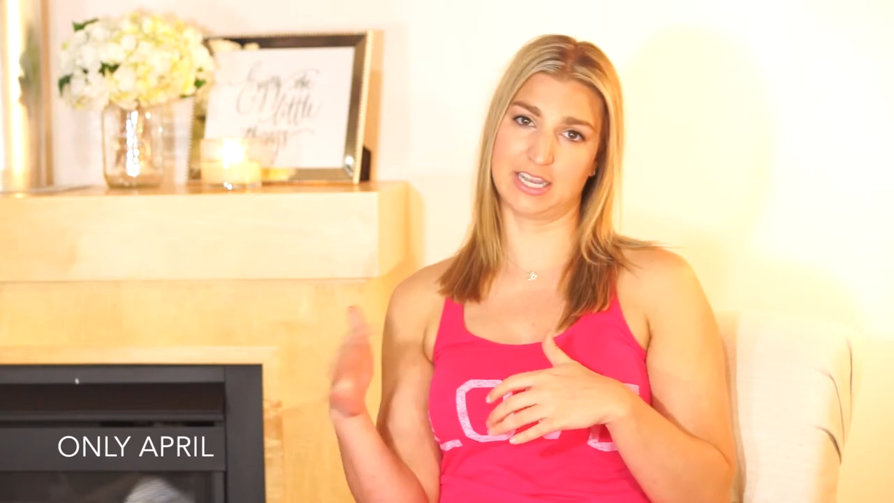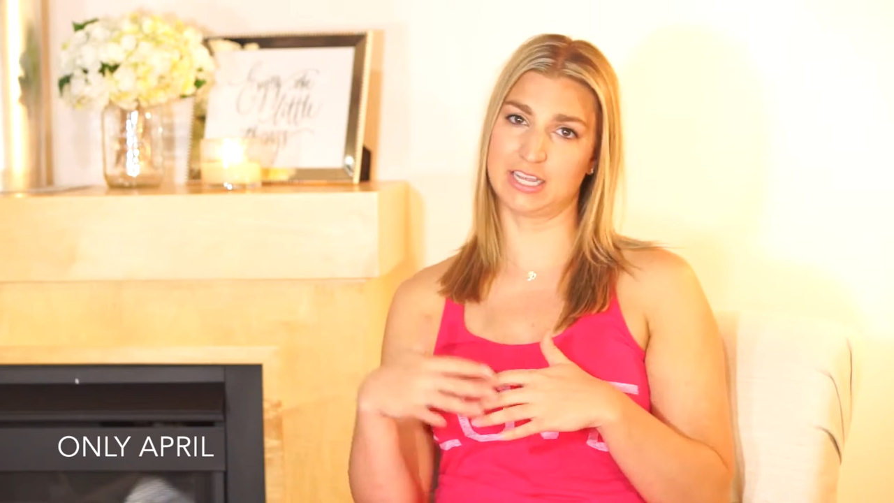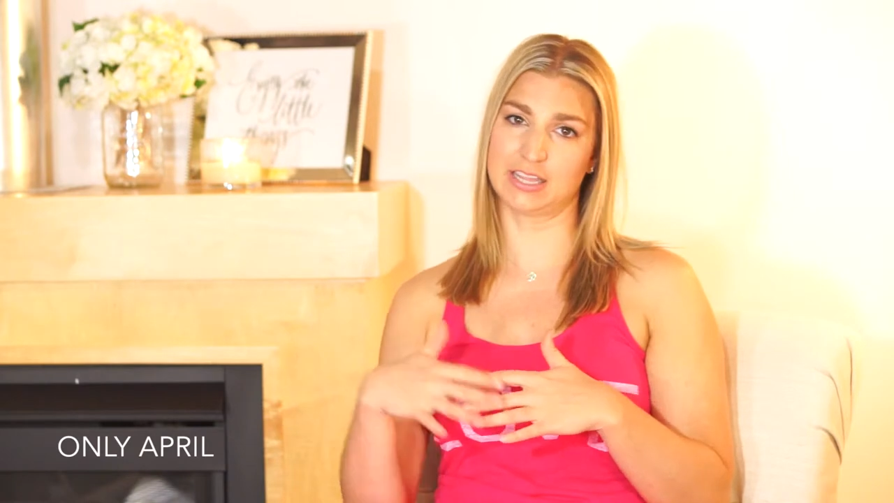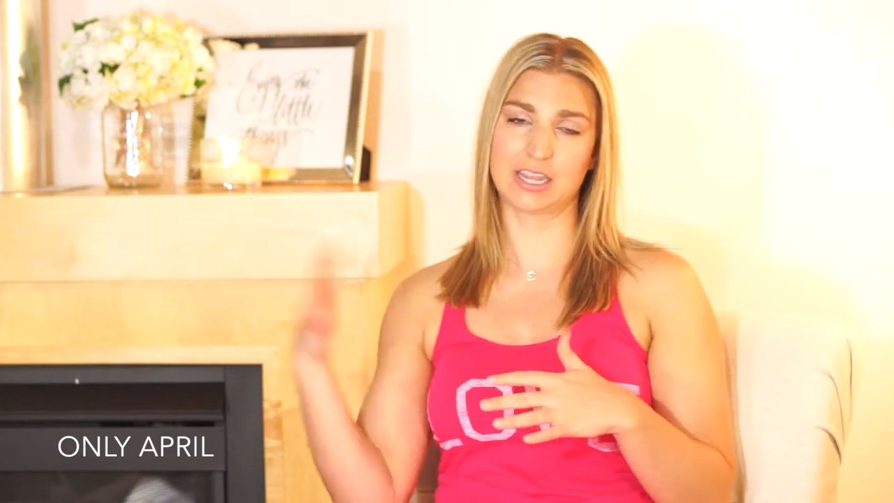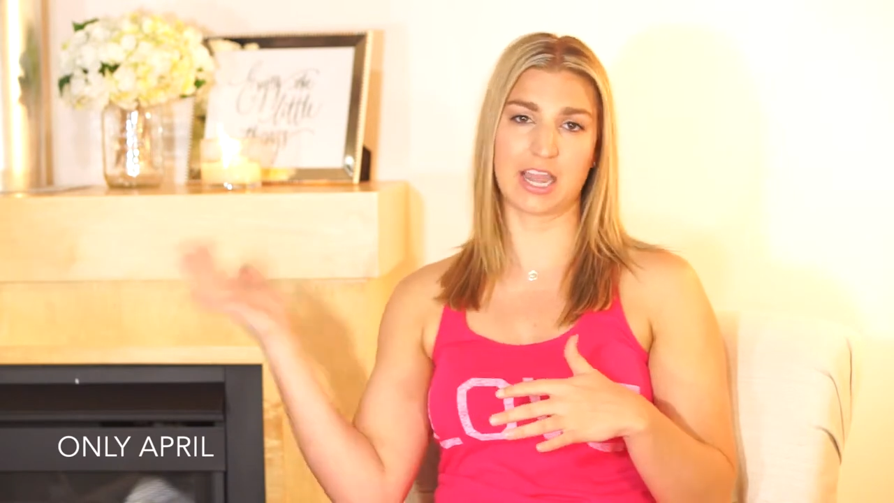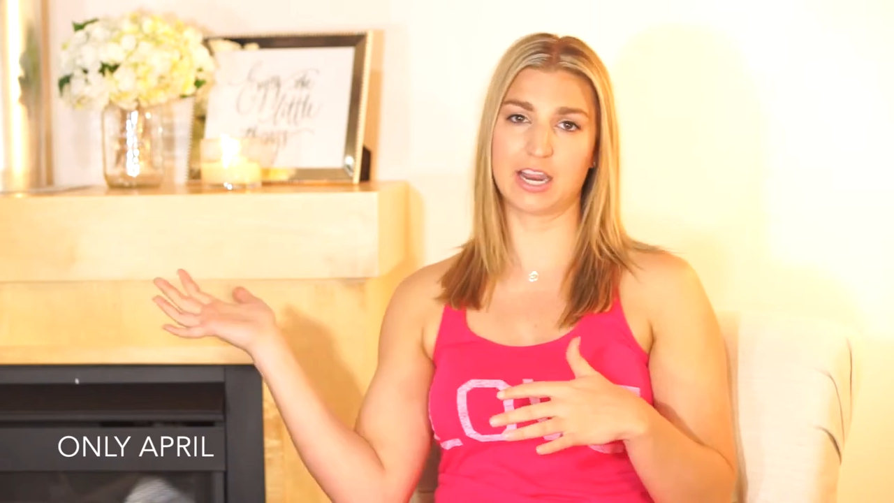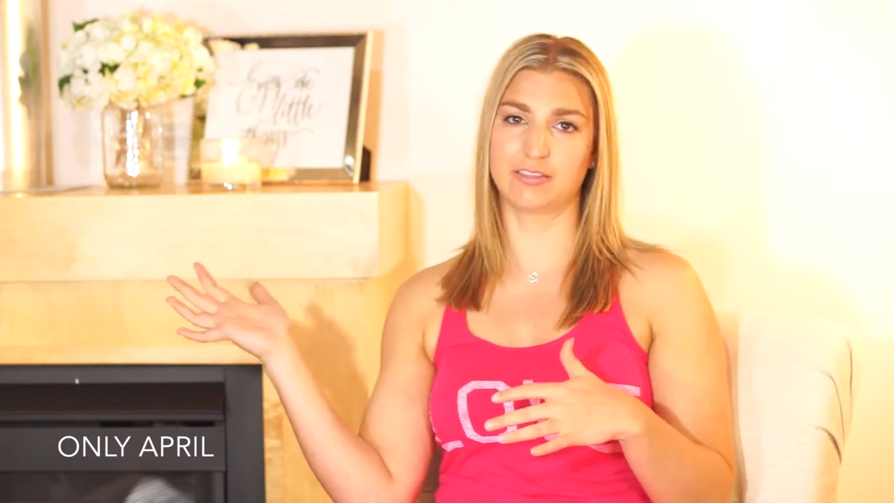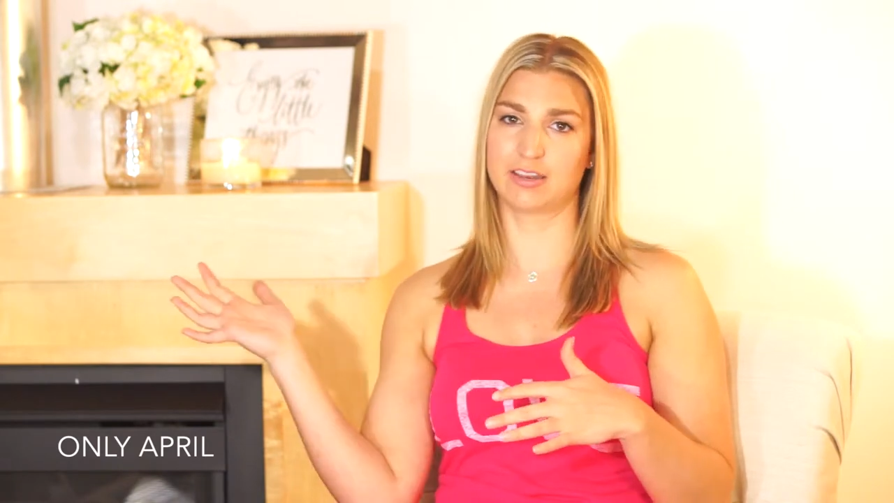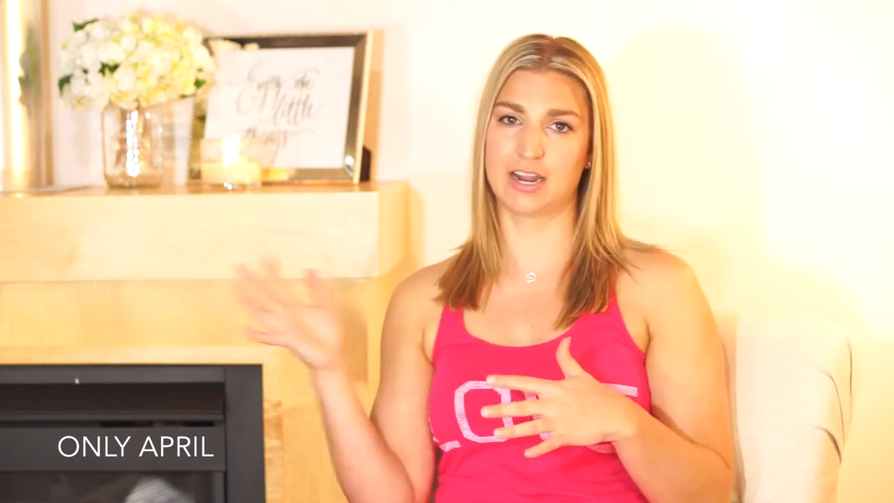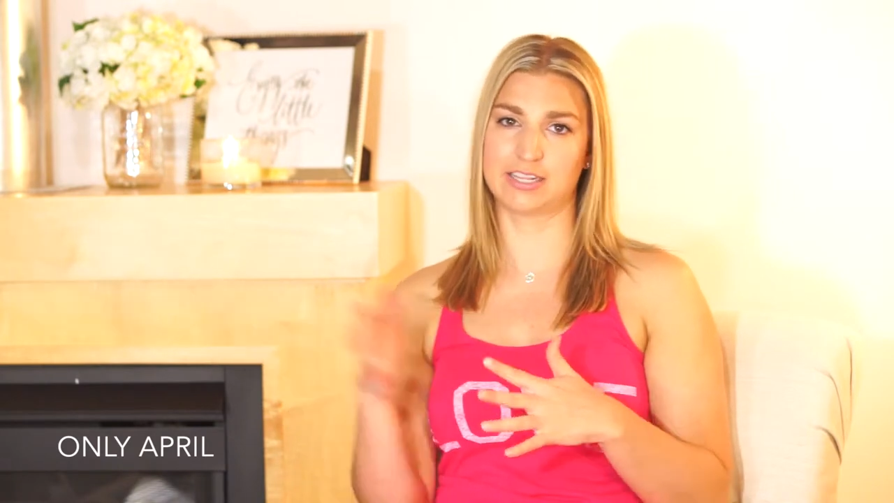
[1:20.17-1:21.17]
Anything
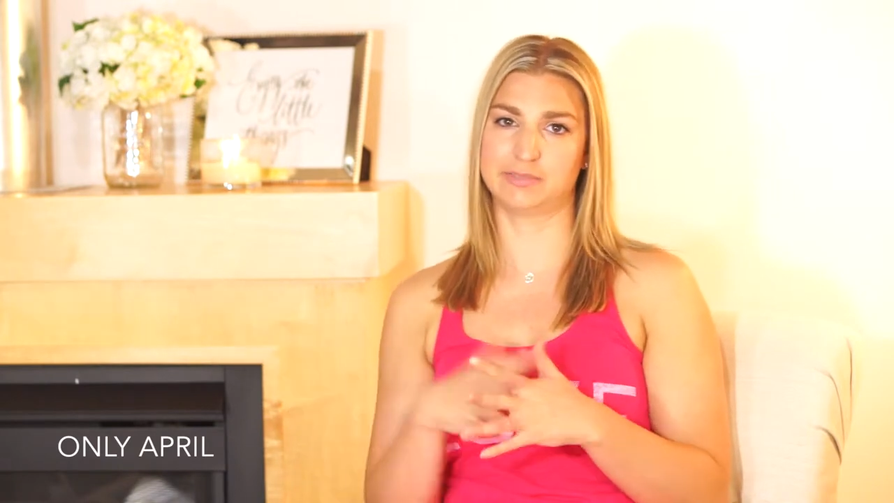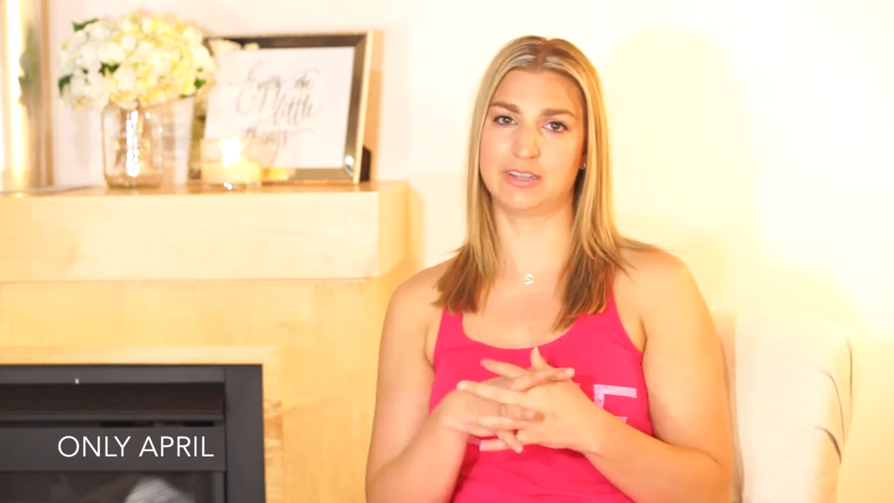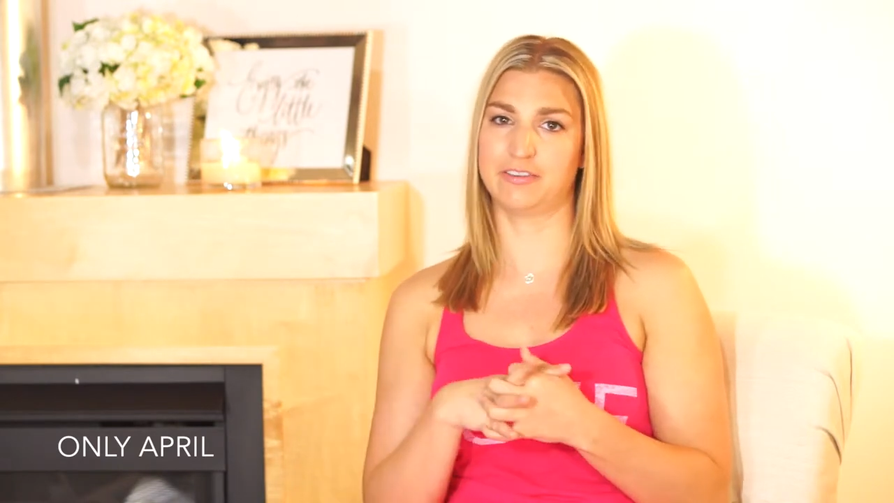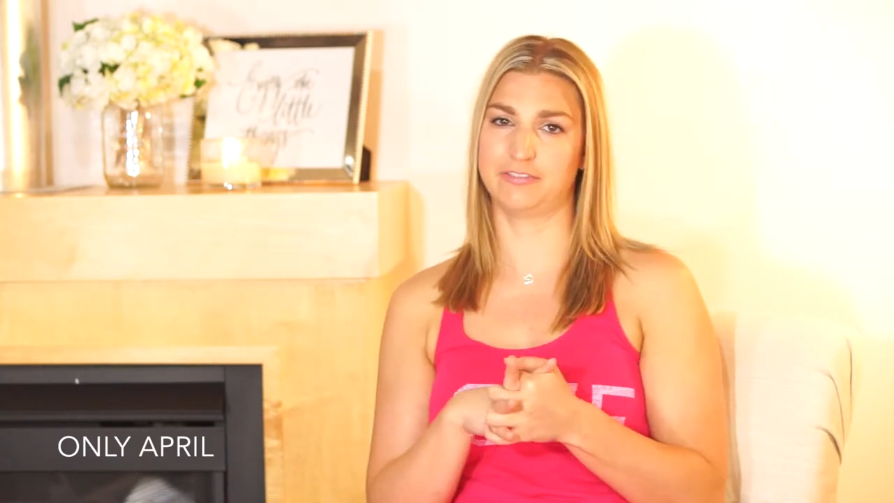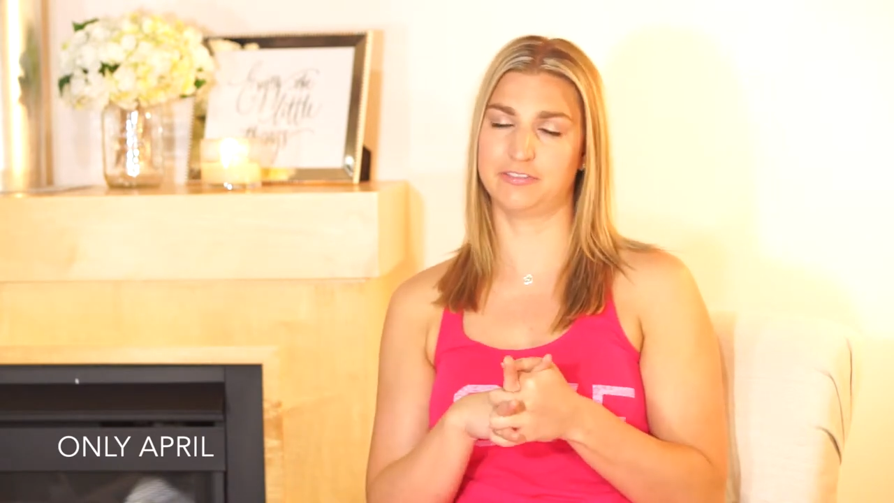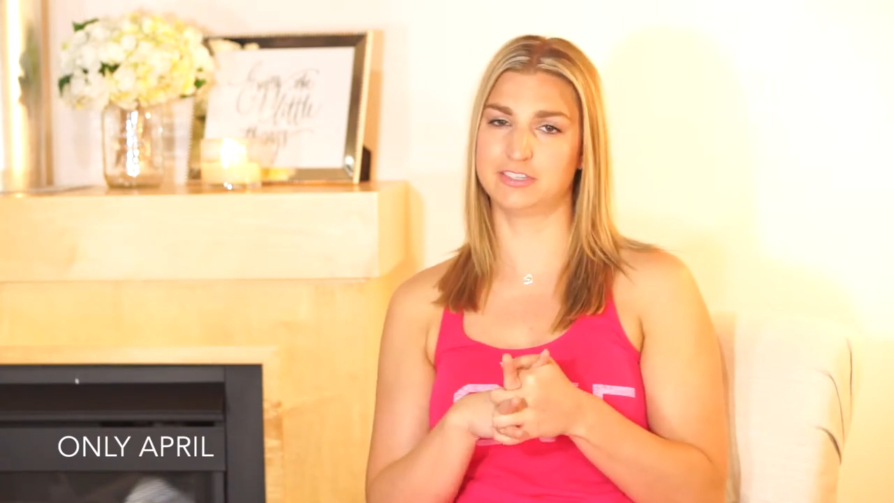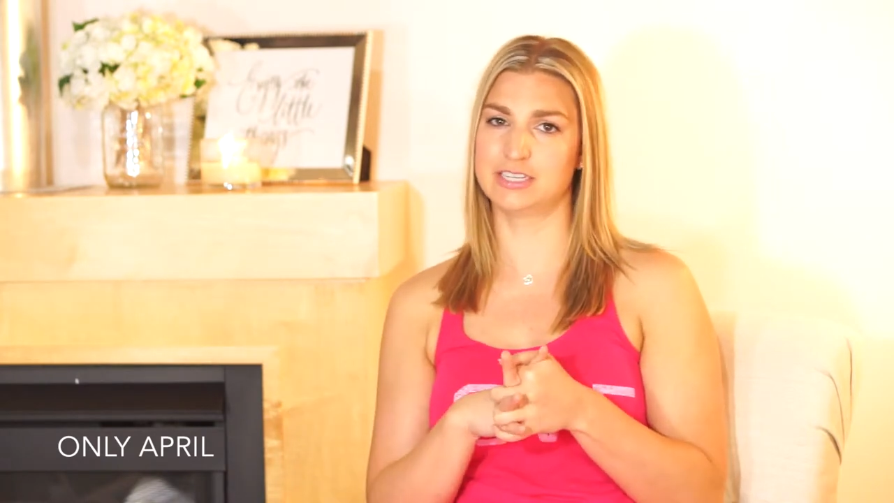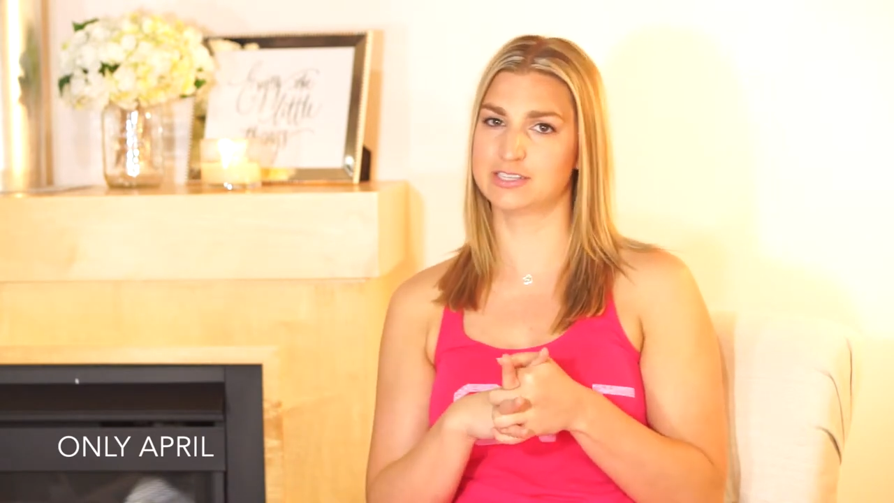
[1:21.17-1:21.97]
higher than an SPF 50